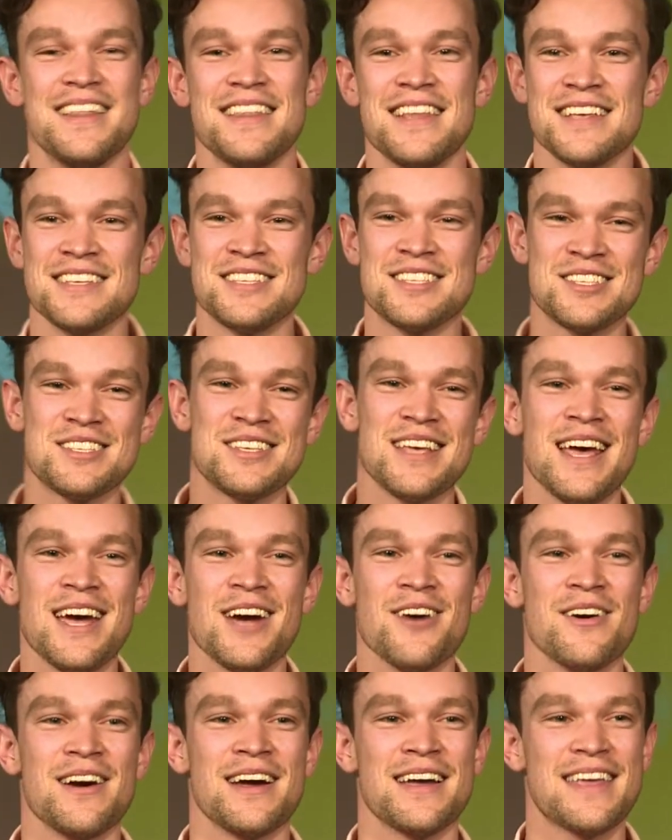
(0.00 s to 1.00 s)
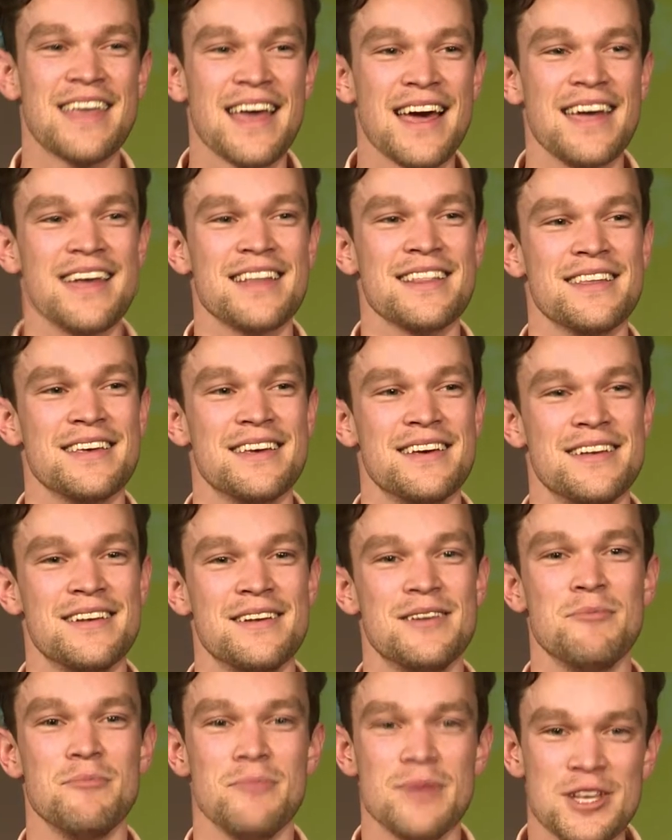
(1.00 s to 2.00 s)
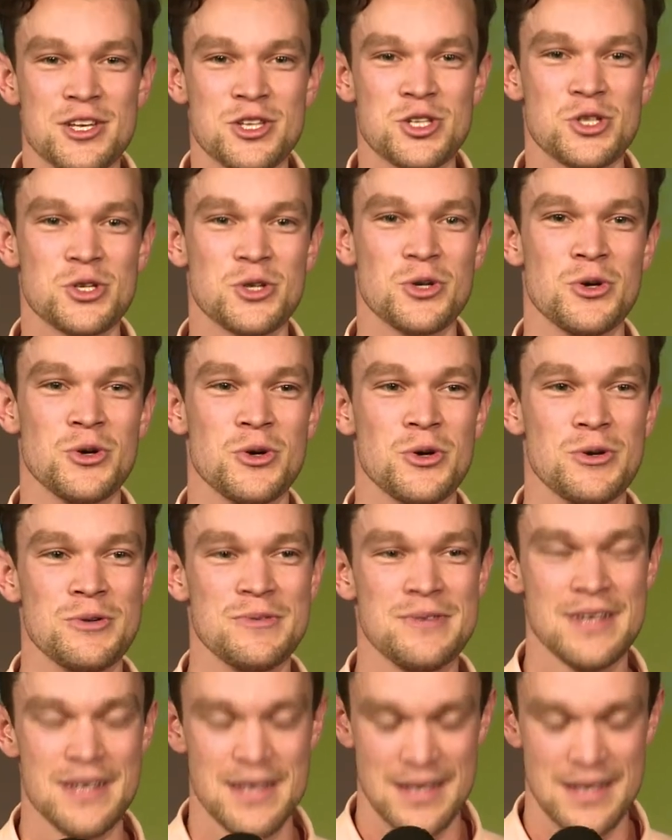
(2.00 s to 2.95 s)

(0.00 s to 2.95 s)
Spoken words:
there's Sarah, Caitlin, Mitchell,